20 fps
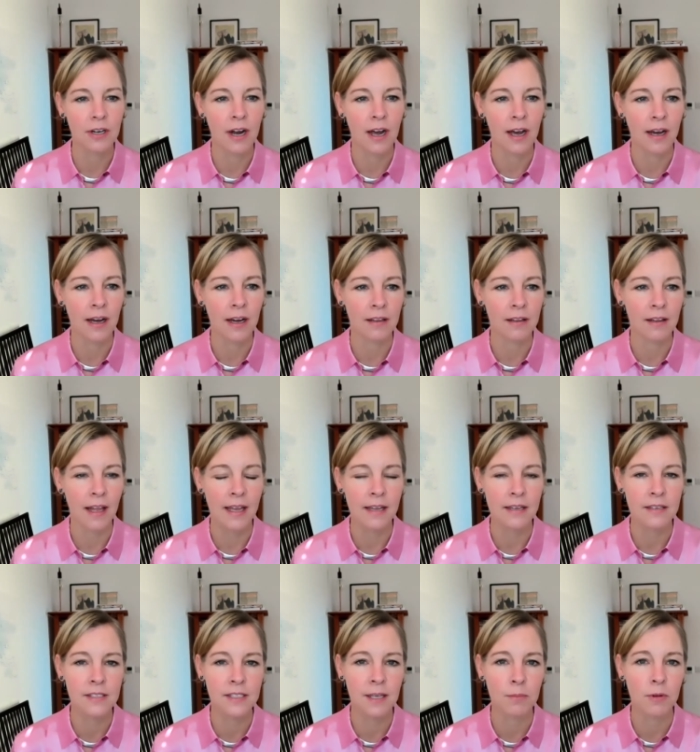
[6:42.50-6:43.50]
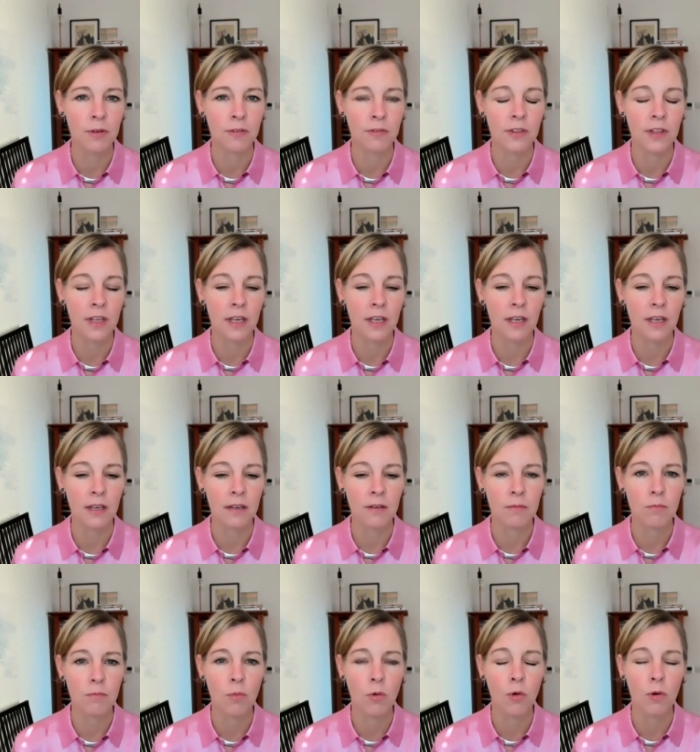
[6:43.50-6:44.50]
uh, like some of the
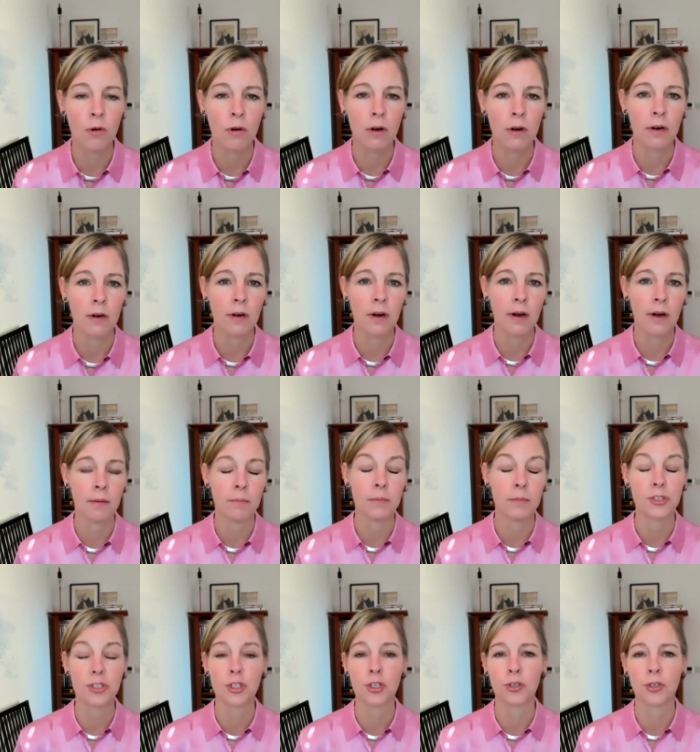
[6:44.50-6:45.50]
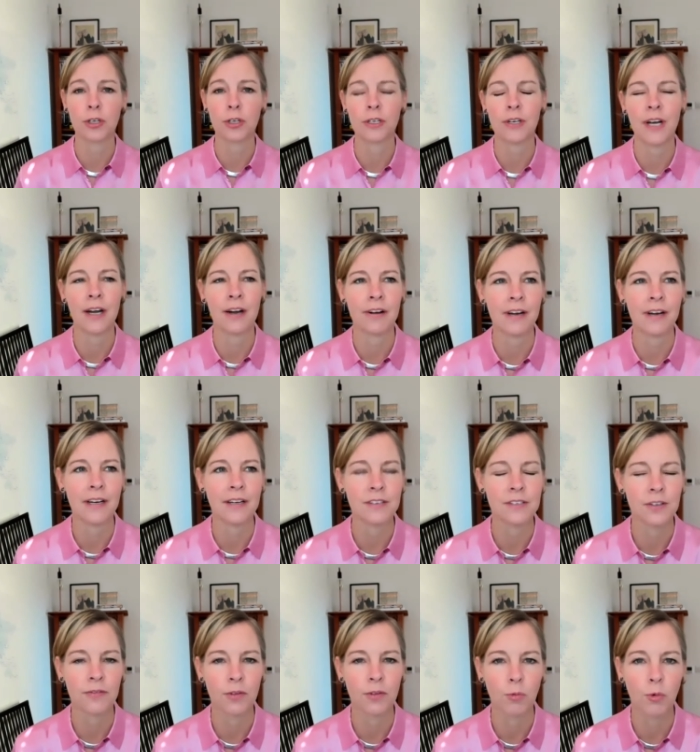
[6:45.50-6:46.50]
more uh, mature areas
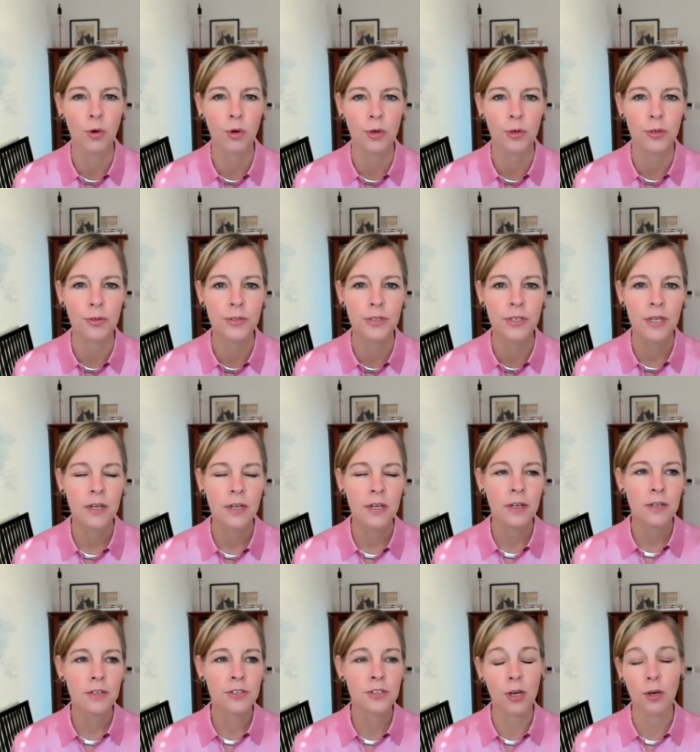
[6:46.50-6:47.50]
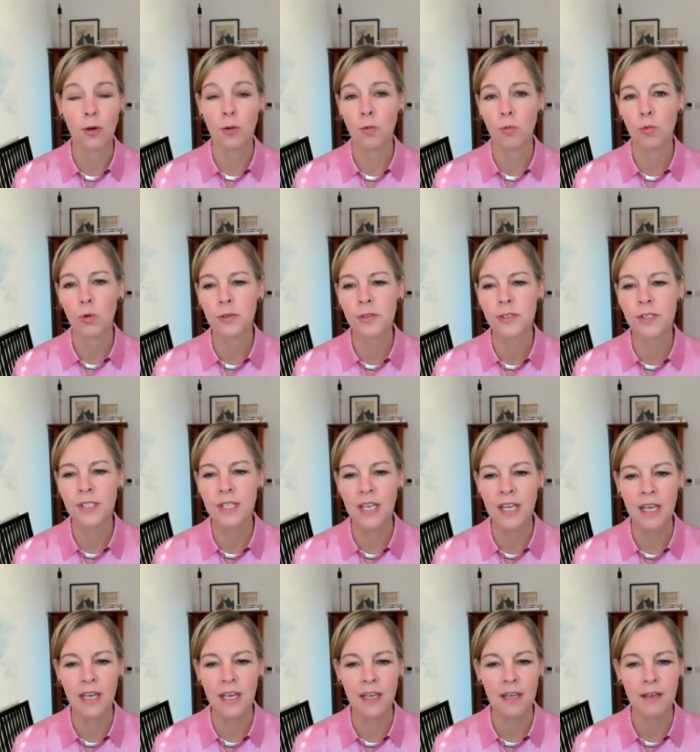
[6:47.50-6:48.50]
of the world. So we'll
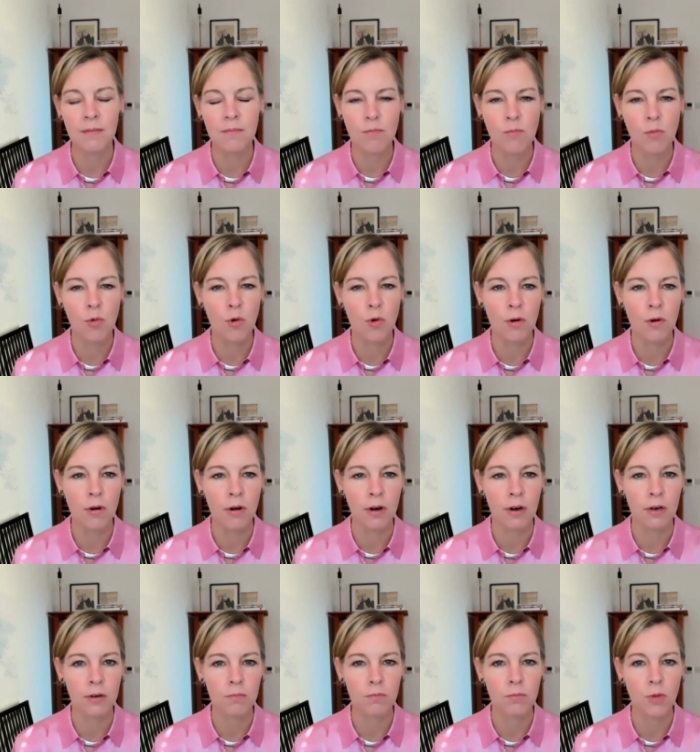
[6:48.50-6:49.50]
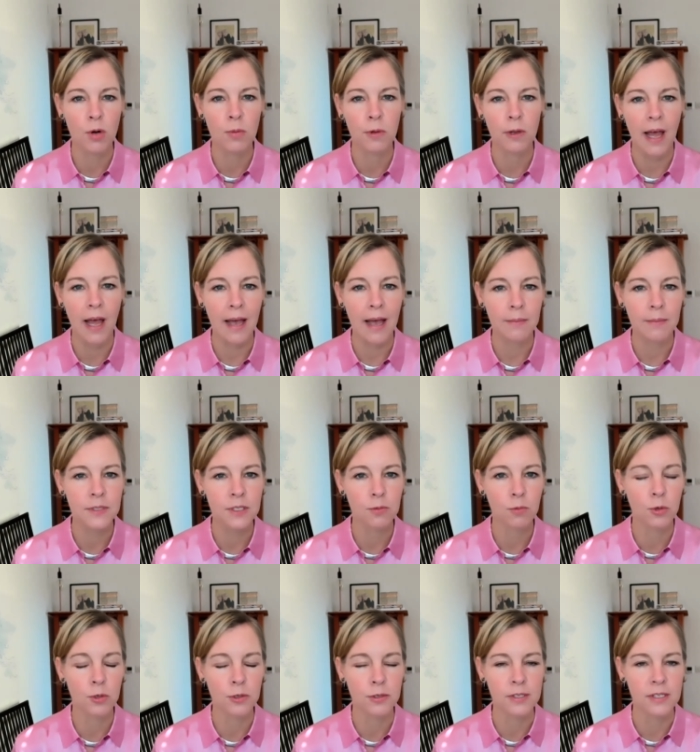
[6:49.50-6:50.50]
see more mobile apps.
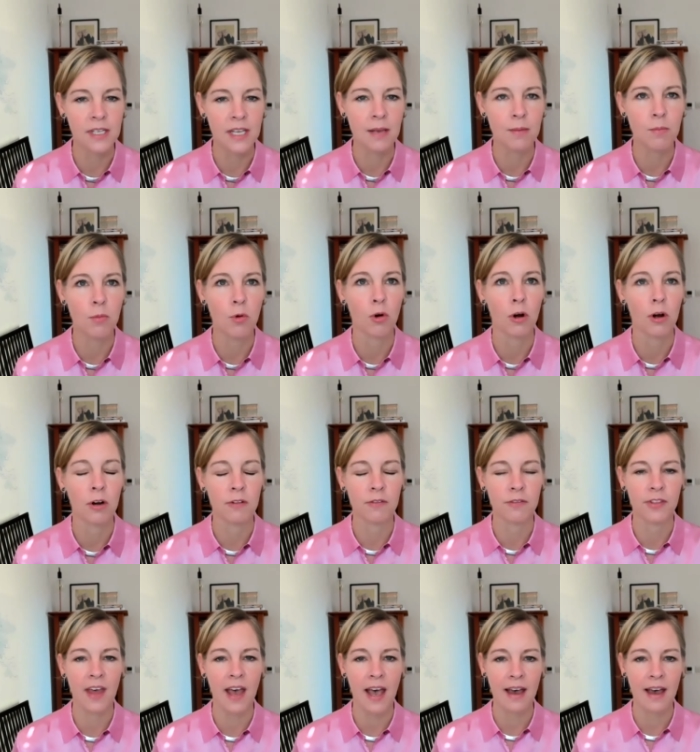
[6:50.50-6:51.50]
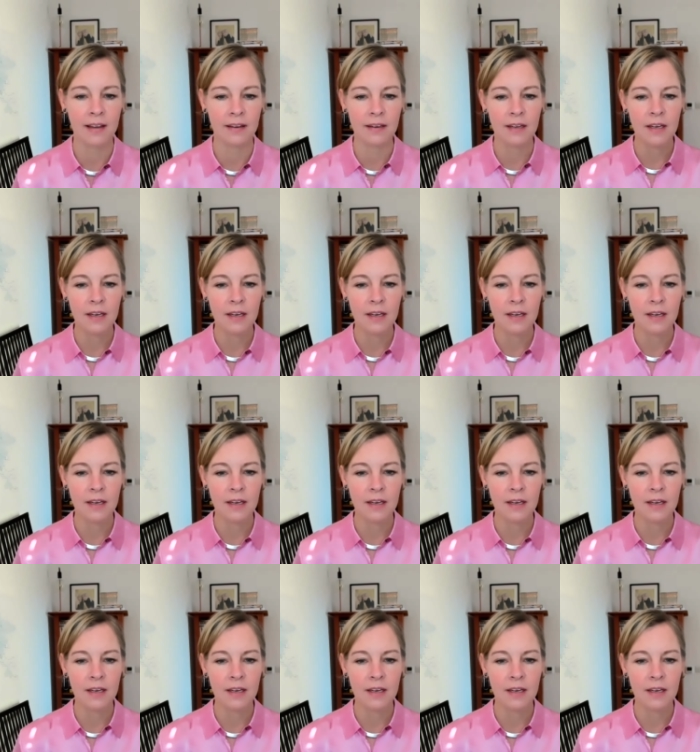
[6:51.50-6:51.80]
We'll see more of that,